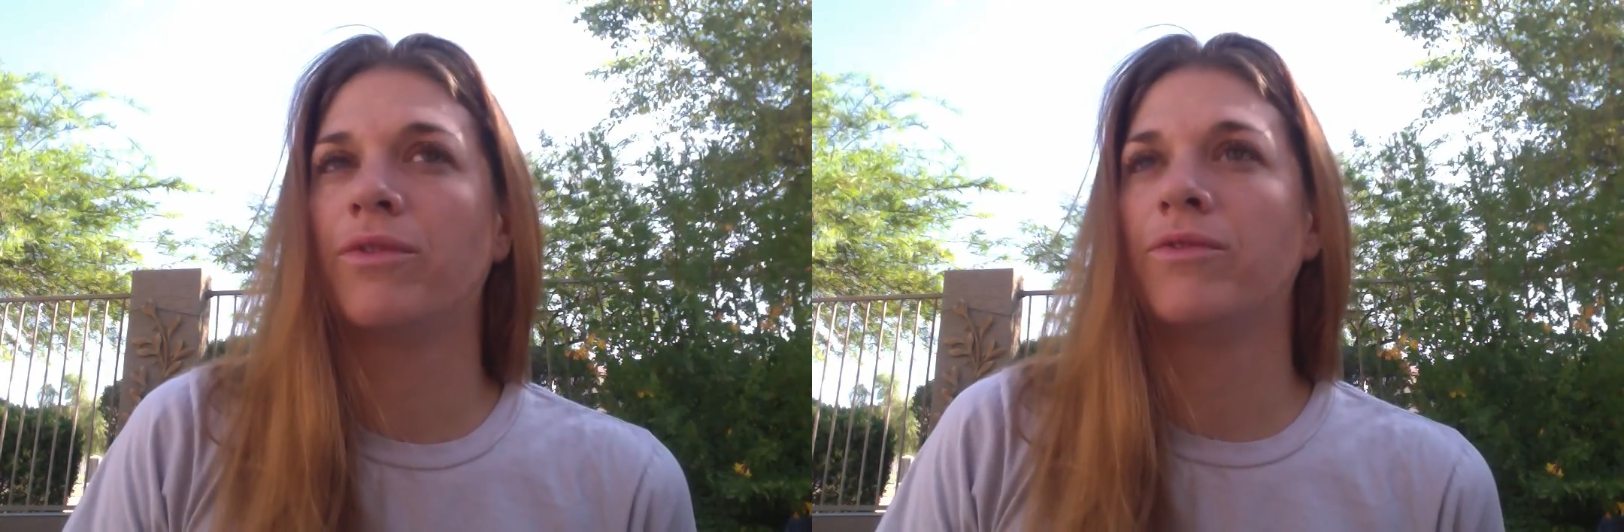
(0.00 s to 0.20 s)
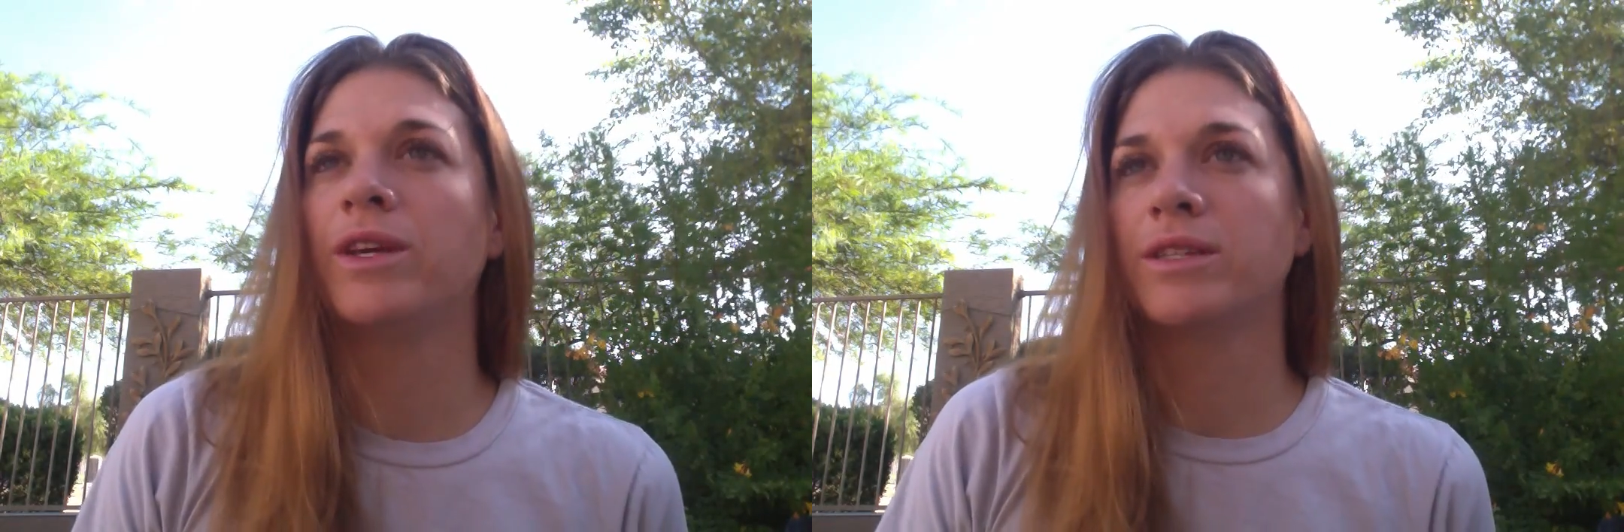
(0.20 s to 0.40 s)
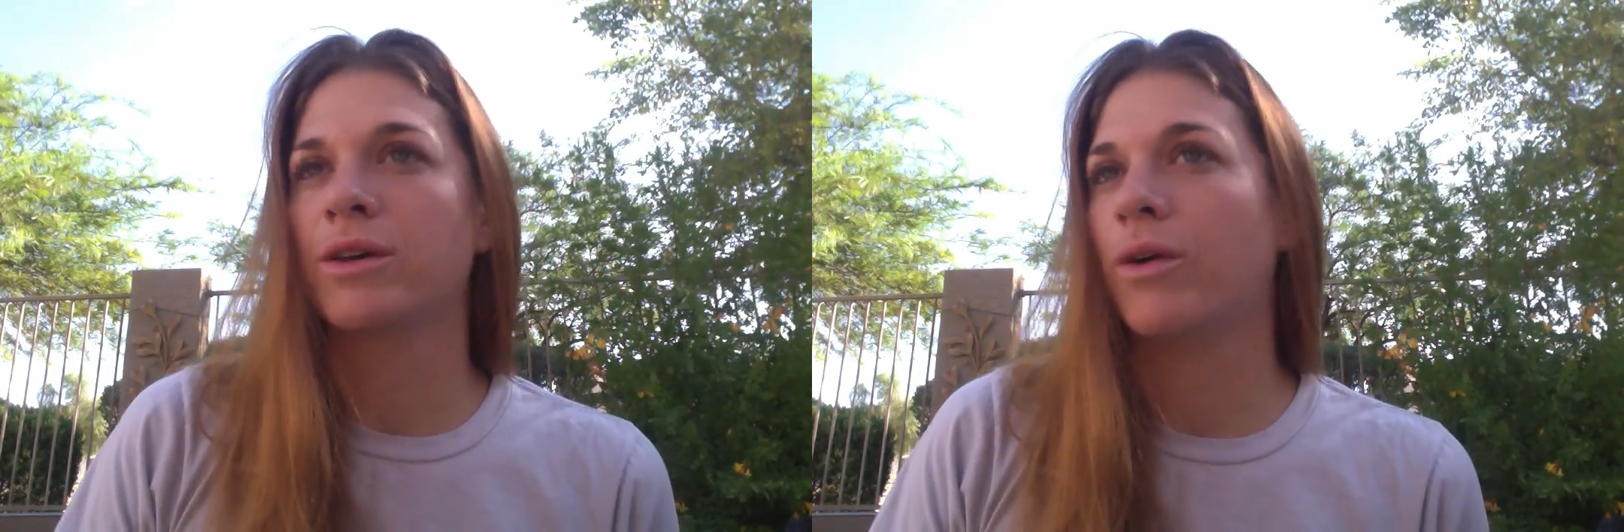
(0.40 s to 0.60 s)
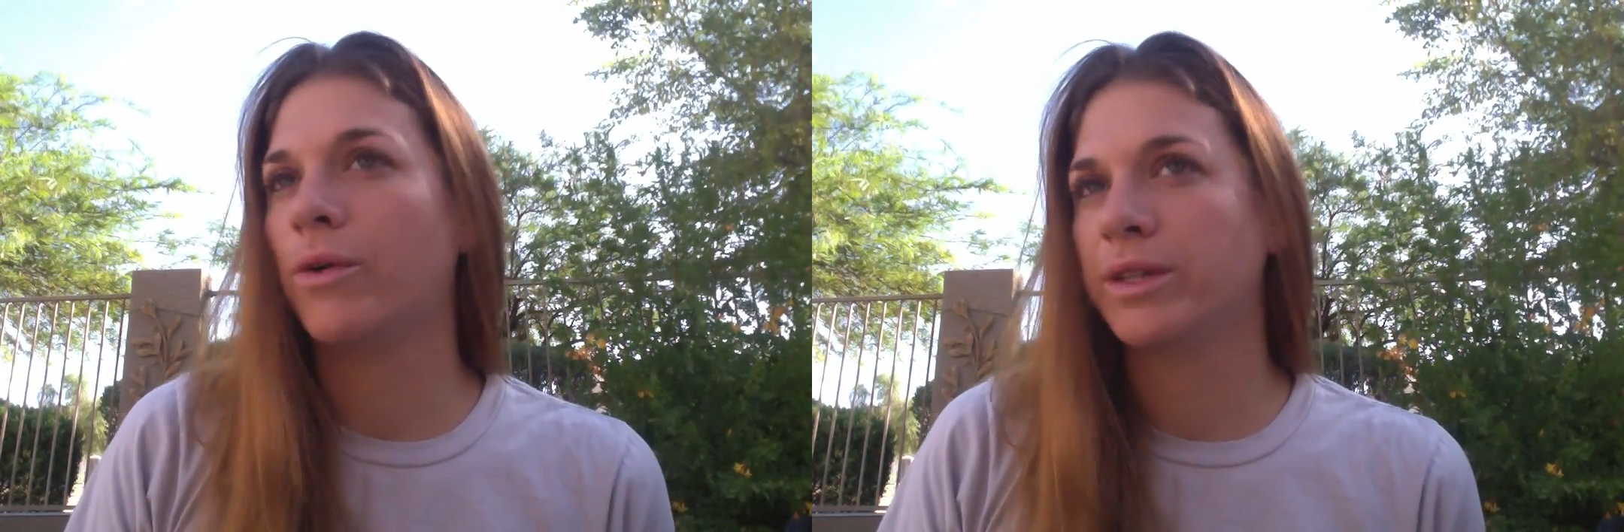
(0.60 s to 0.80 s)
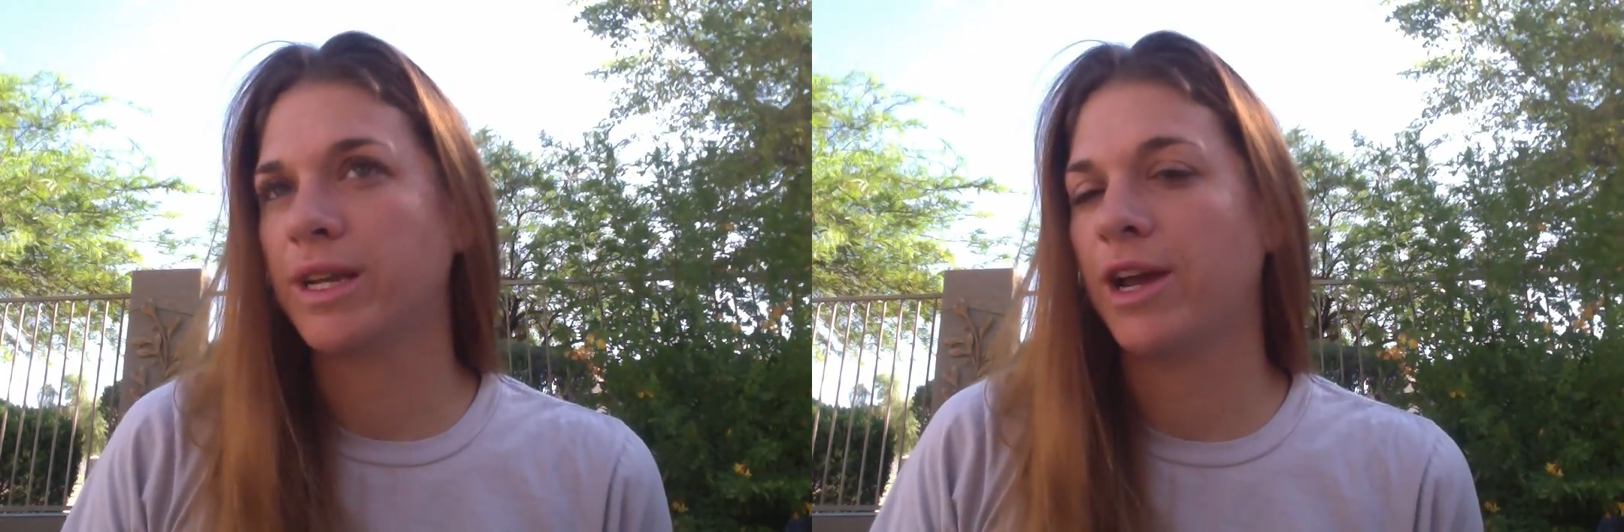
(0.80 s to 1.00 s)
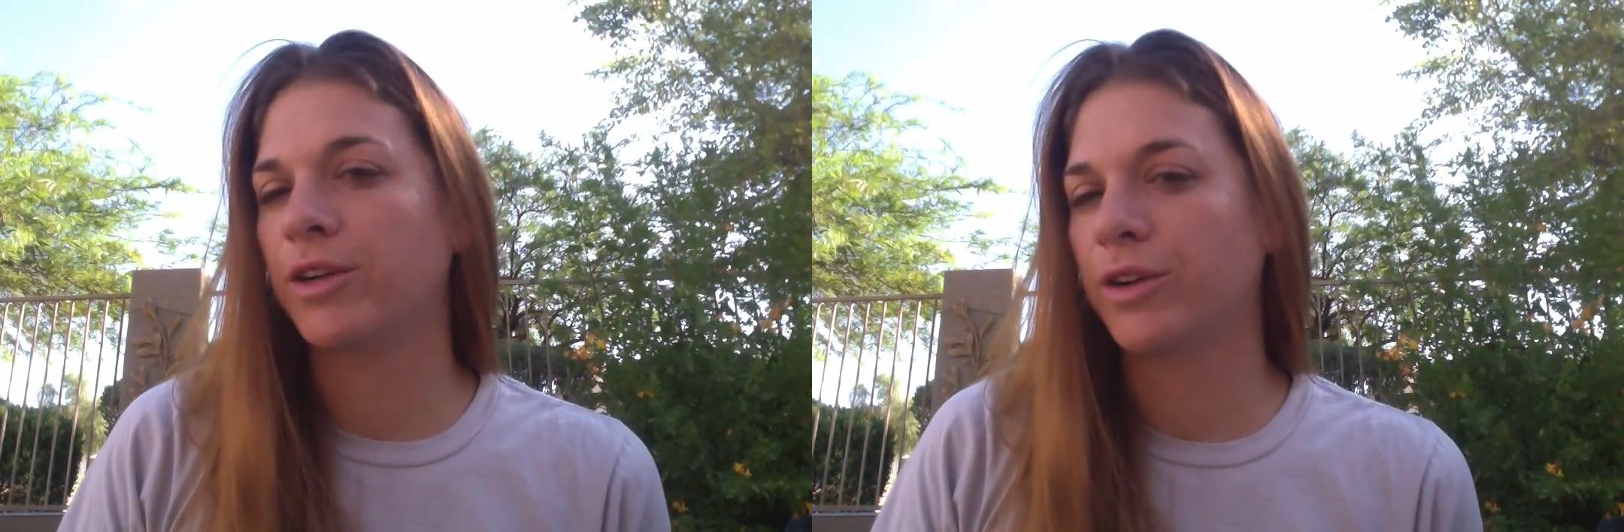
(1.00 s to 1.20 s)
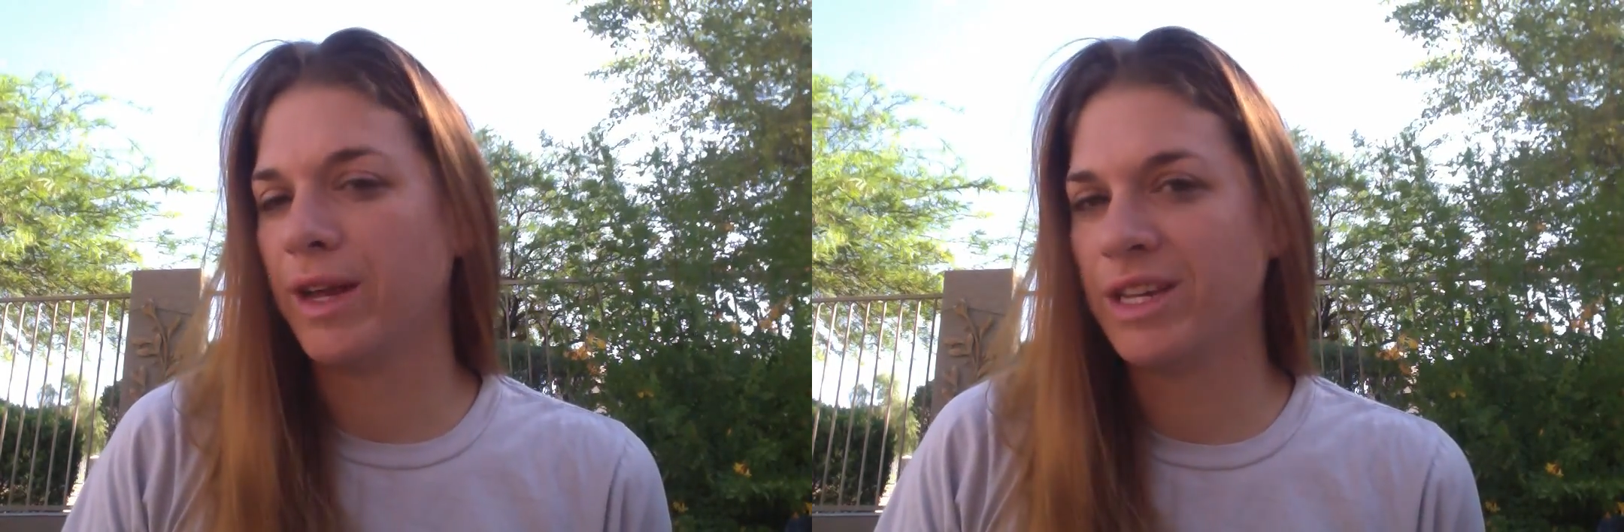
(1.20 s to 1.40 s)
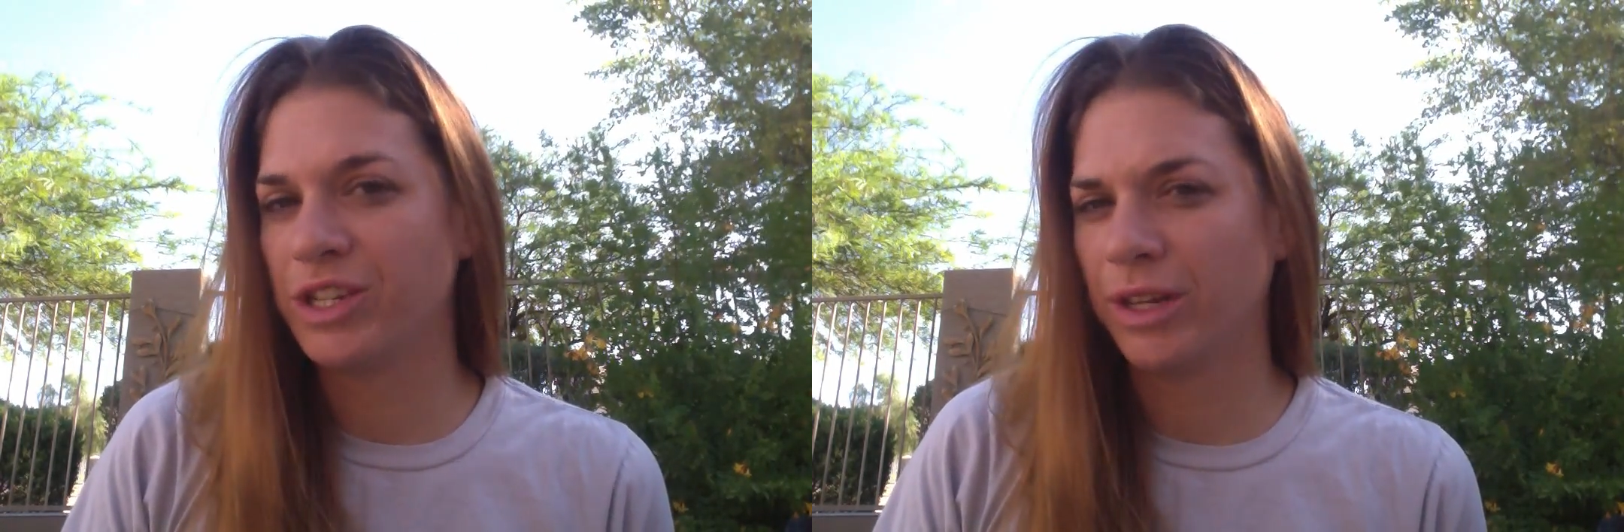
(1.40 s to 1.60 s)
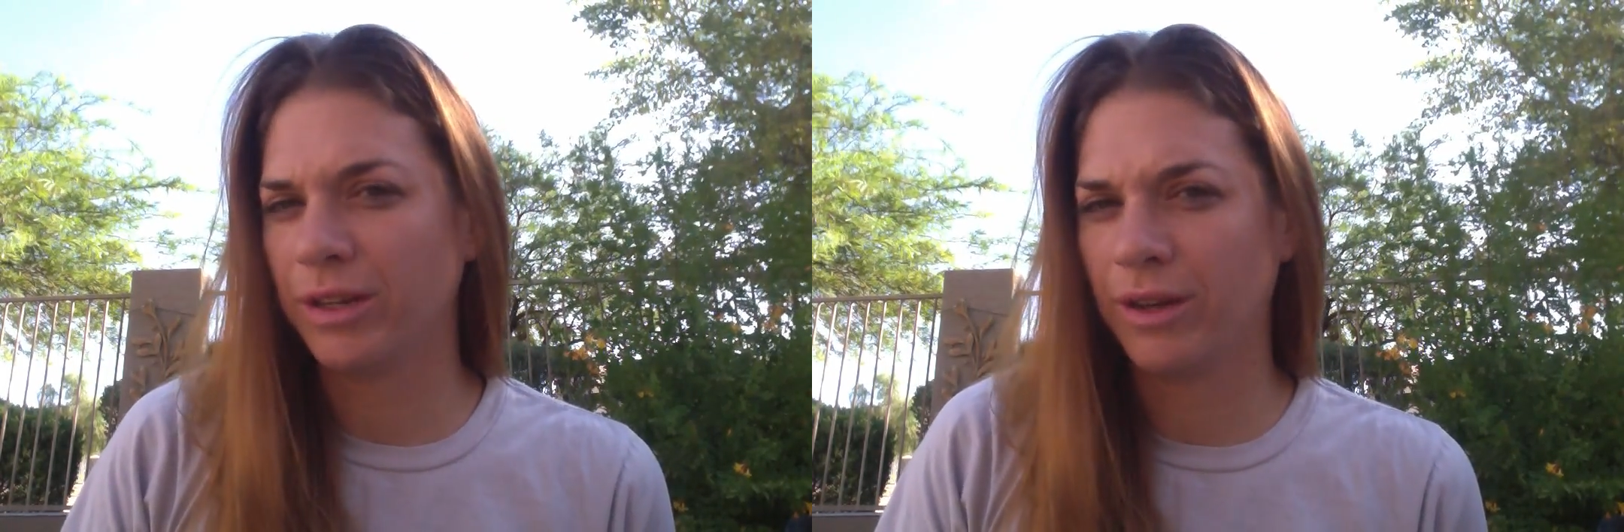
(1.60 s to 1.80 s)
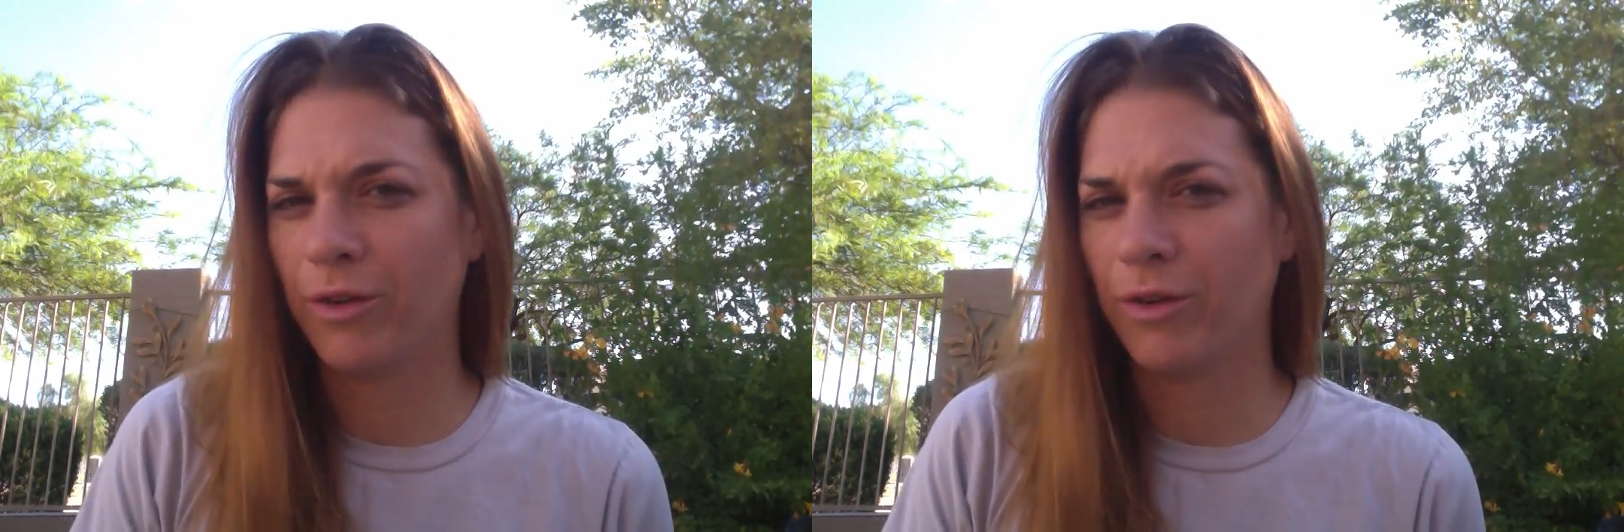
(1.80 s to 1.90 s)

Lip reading: this whole entire creation,